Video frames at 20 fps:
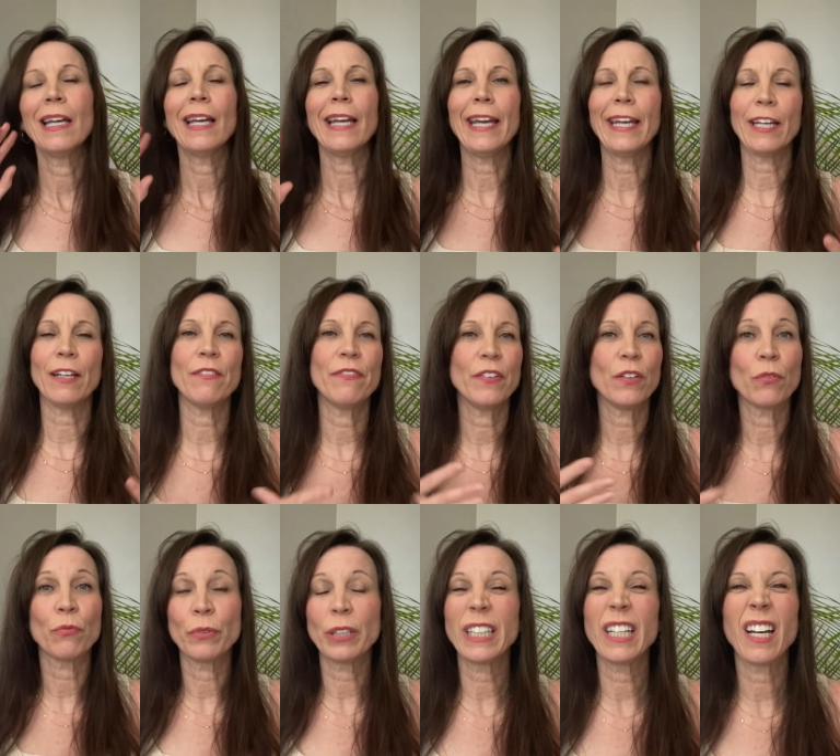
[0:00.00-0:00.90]
It can feel
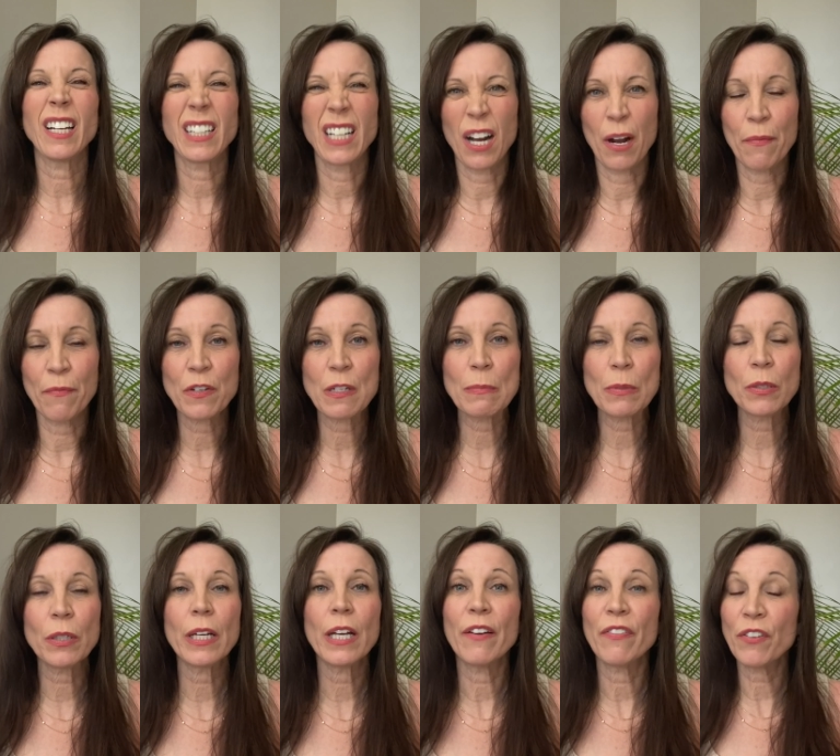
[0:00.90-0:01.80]
really
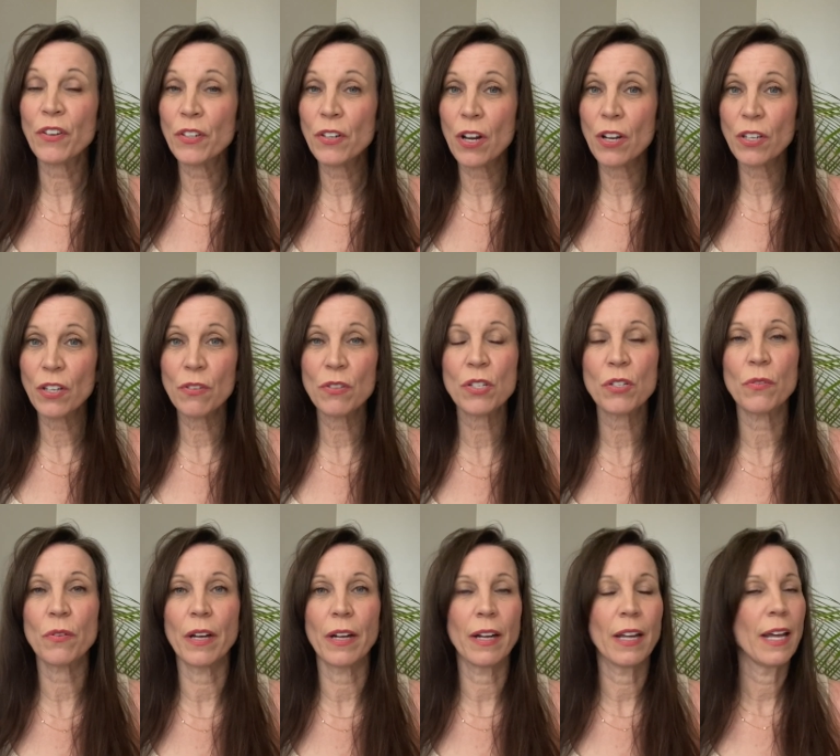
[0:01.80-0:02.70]
uncomfortable if you're not used to
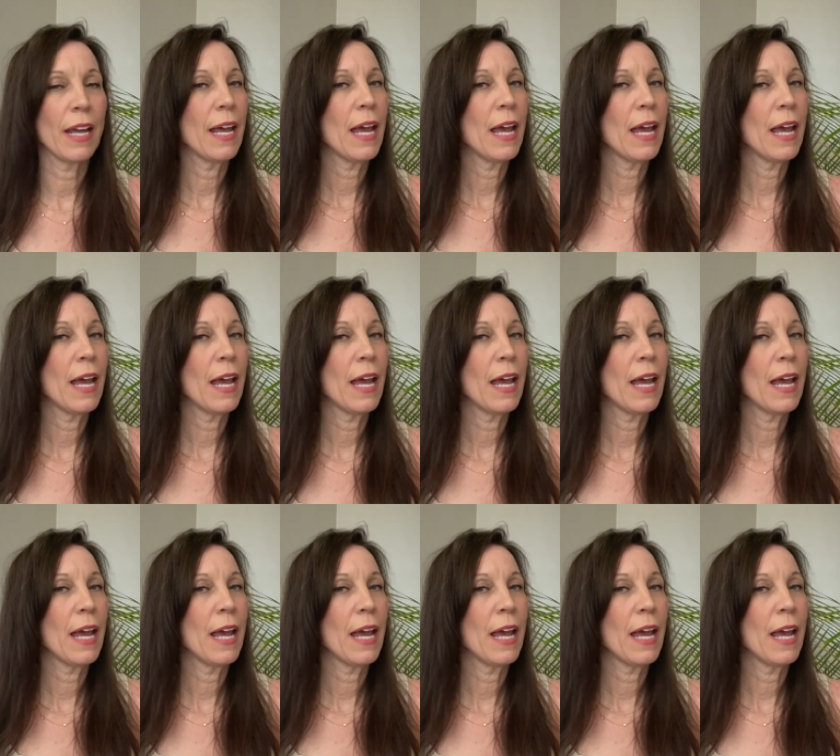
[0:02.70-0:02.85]
it.